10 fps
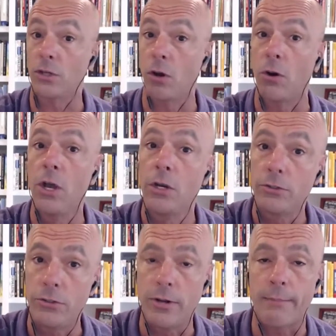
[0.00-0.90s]
So
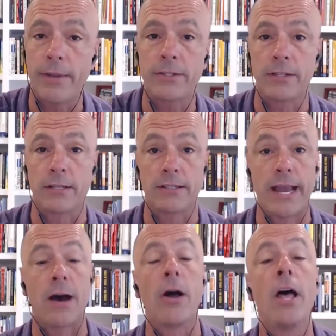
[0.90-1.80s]
do not miss
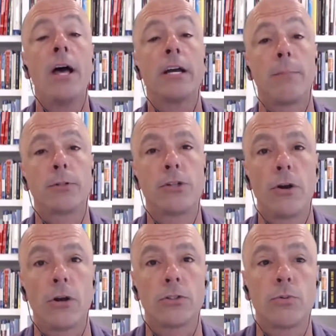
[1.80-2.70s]
this. Now, a couple
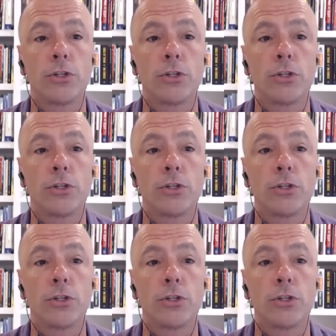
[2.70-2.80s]
show notes.